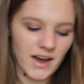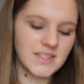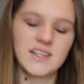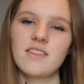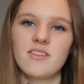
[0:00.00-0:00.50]
I
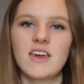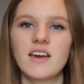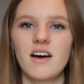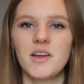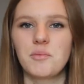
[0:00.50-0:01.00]
didn't
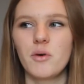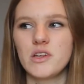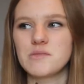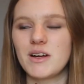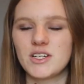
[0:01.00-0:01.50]
think I'd bought
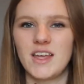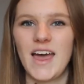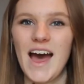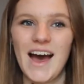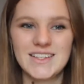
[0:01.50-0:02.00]
as much as I
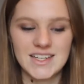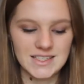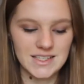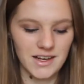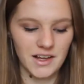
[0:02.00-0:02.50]
had
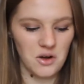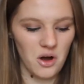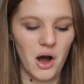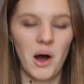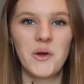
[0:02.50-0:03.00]
until I
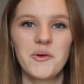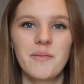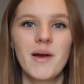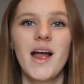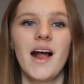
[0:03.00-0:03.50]
got
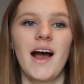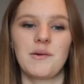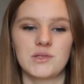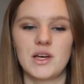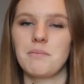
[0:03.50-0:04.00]
home
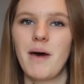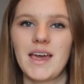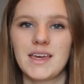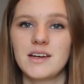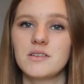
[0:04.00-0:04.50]
and was
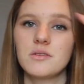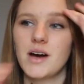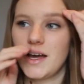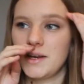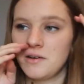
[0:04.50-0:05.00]
unpacking it all
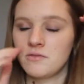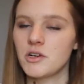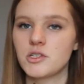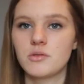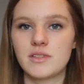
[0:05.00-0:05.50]
and
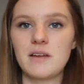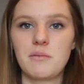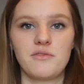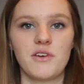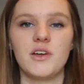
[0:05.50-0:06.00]
wrote it all down on
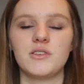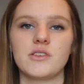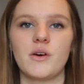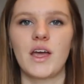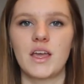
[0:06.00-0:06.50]
my phone
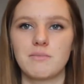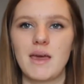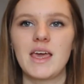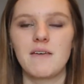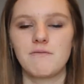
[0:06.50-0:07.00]
so I could
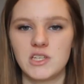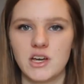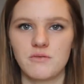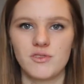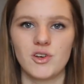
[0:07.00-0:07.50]
make a
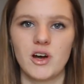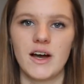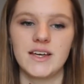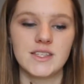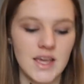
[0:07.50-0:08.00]
video for you
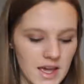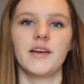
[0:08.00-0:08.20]
guys.